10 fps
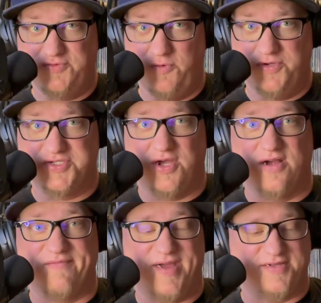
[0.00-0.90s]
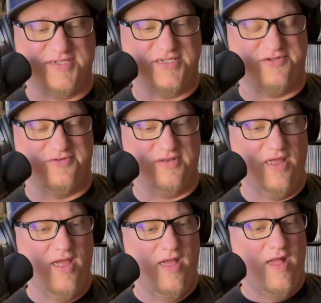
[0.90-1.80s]
we will talk about soon.
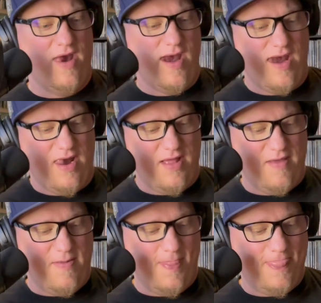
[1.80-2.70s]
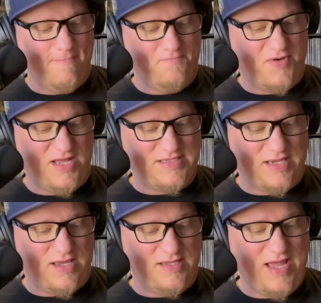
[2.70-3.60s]
But
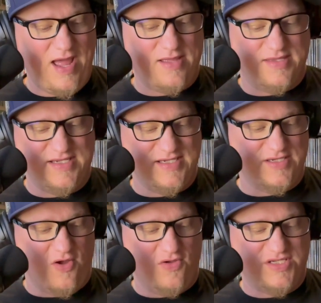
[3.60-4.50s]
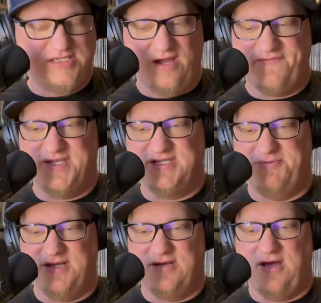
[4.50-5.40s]
yeah, this is all stuff that's
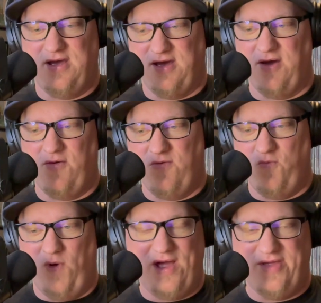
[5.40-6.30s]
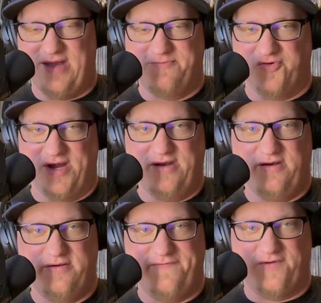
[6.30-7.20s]
been well out of print
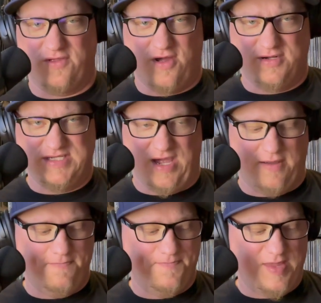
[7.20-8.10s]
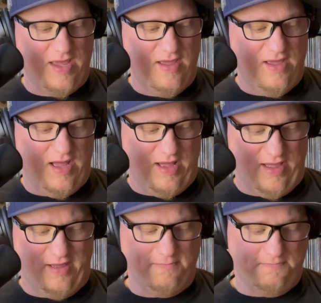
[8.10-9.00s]
for a long time. The